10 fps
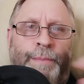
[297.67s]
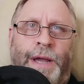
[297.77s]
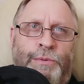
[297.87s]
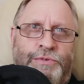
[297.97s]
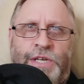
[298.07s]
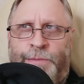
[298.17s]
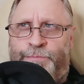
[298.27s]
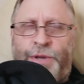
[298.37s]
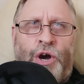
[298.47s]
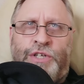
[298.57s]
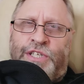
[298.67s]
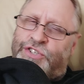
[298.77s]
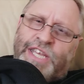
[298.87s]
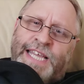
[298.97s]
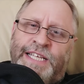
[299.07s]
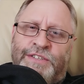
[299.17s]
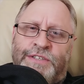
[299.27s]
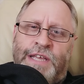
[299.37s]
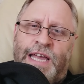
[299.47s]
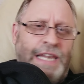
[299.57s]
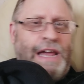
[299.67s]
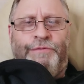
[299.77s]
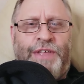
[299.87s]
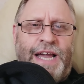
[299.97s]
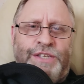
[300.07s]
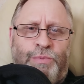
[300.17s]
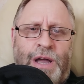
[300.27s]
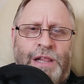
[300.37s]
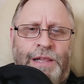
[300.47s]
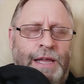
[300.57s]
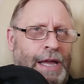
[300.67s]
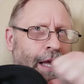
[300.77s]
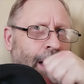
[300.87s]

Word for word: what about um, behind the scenes? Love that as well.